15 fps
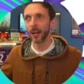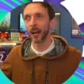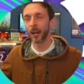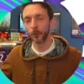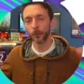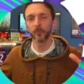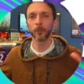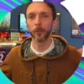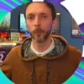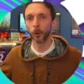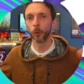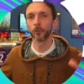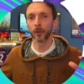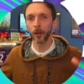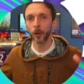I know he's a wee bit
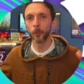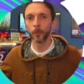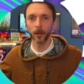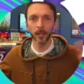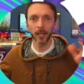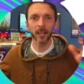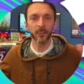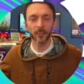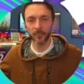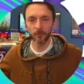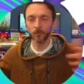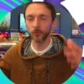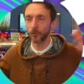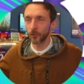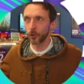older now, but like in this,
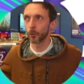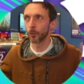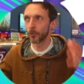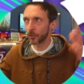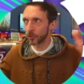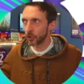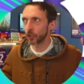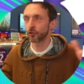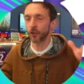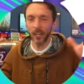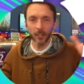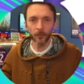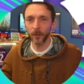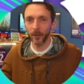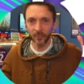you know, the
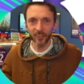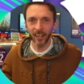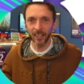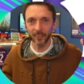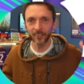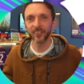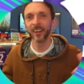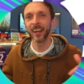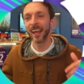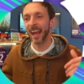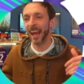transfer sense,